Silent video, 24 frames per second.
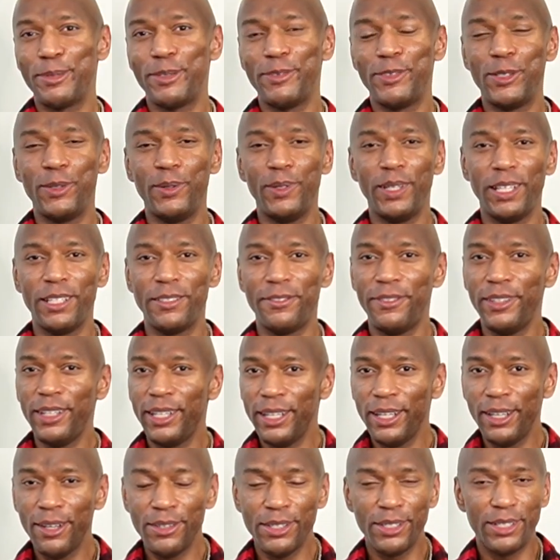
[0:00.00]
of doing these
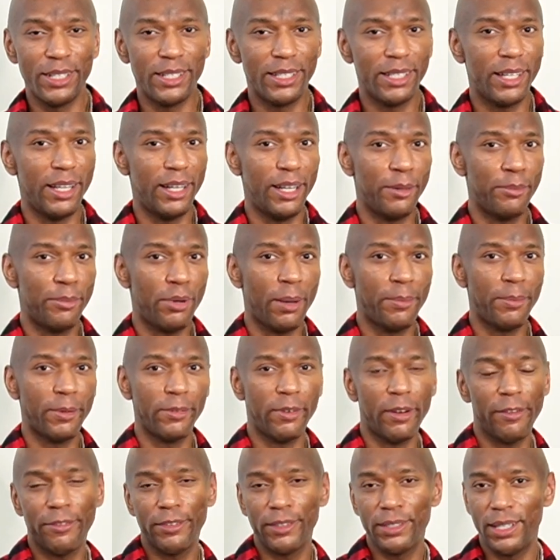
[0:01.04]
videos and just getting proper
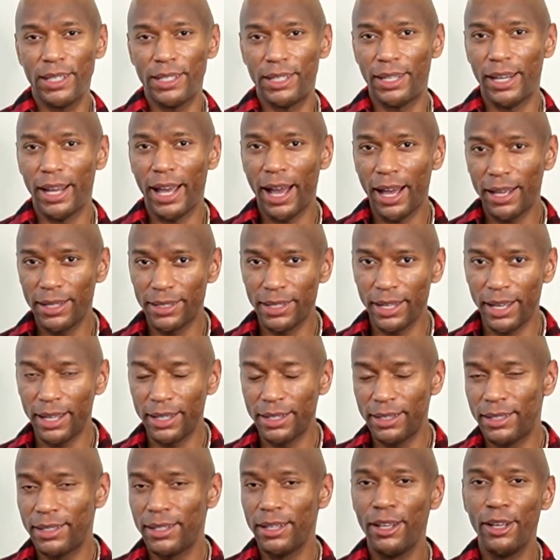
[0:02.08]
references and
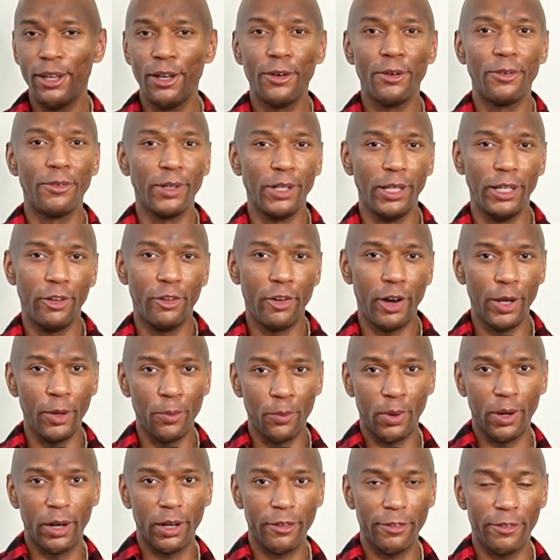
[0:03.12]
assets. Really great
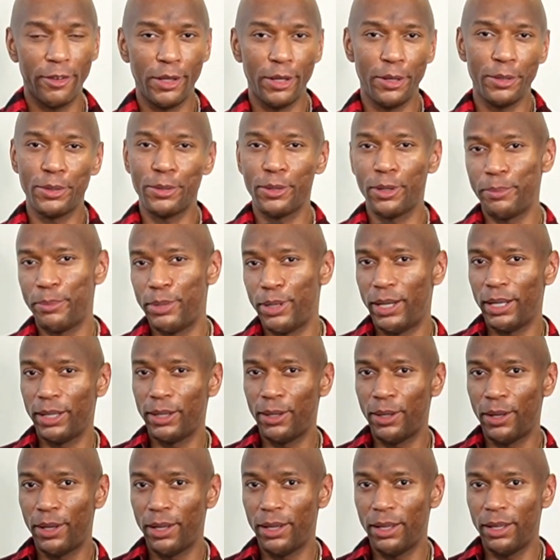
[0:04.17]
work for those who are putting
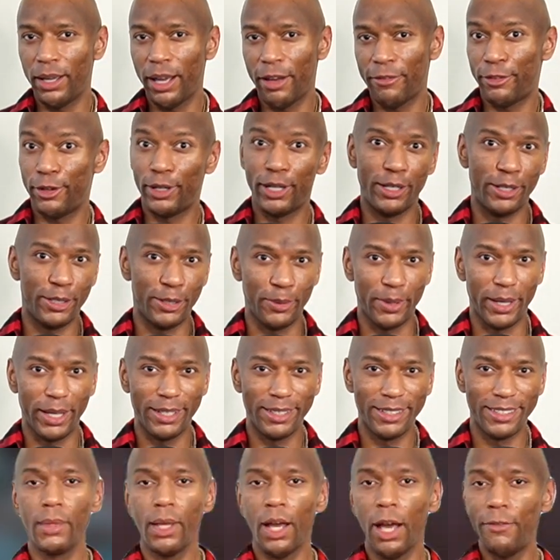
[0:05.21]
the effort into it.
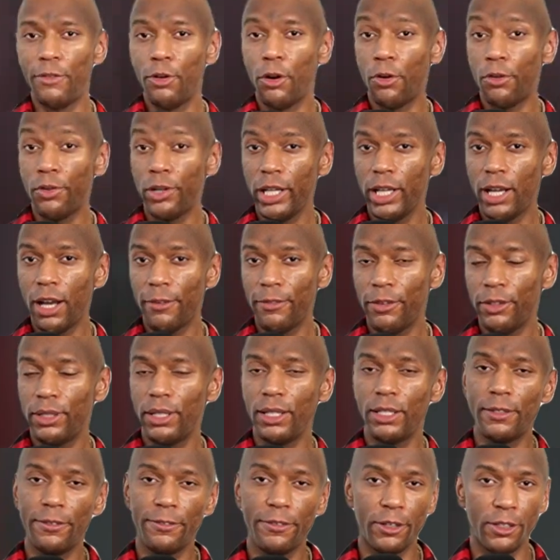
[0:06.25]
I've already covered
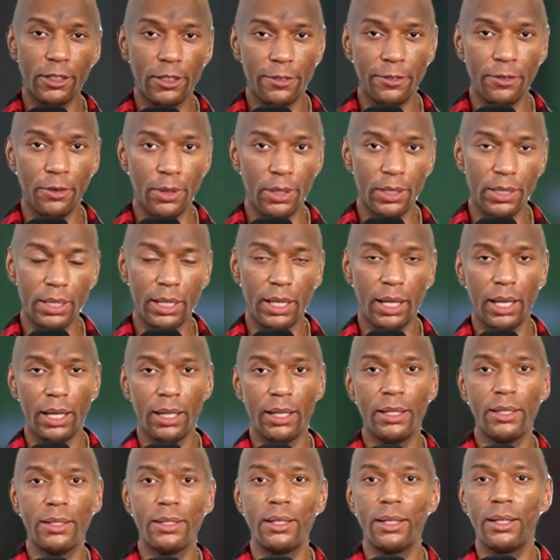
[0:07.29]
these first 4
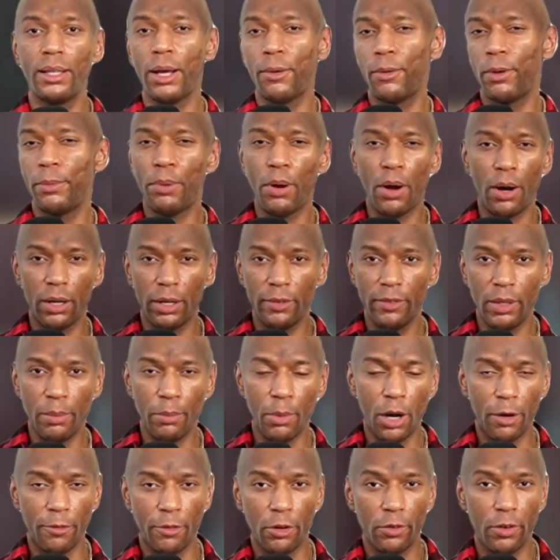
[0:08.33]
skins that were part of the
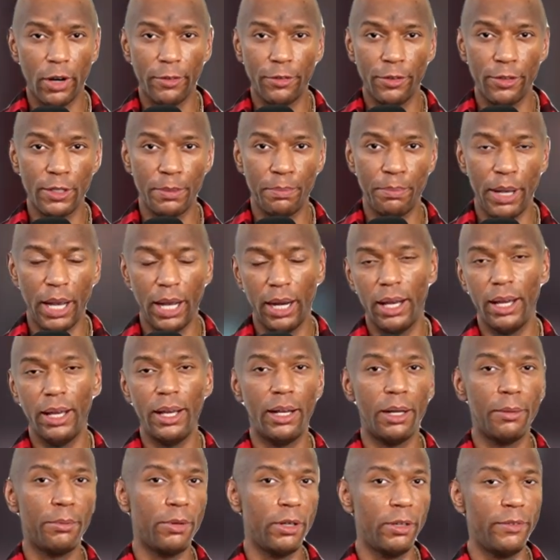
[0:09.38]
Marvel Rivals beta
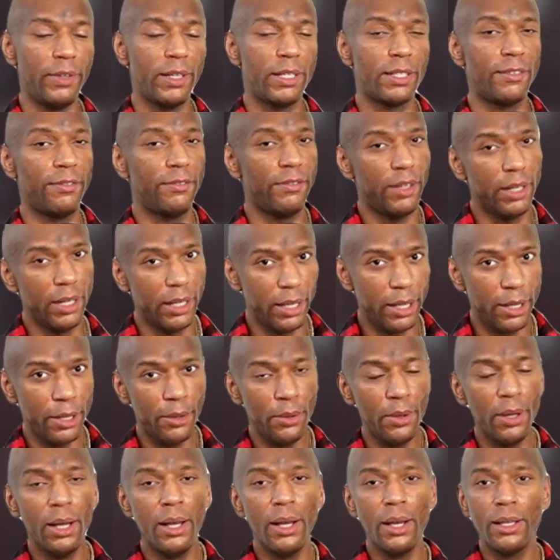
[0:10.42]
in a previous
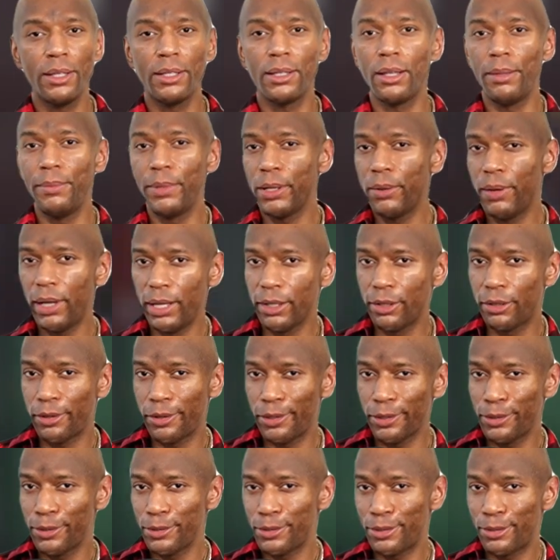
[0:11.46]
video, so let me go ahead and
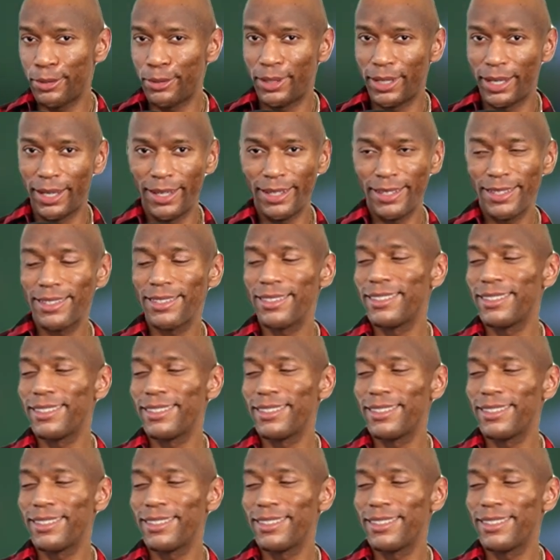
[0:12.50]
cruise through these.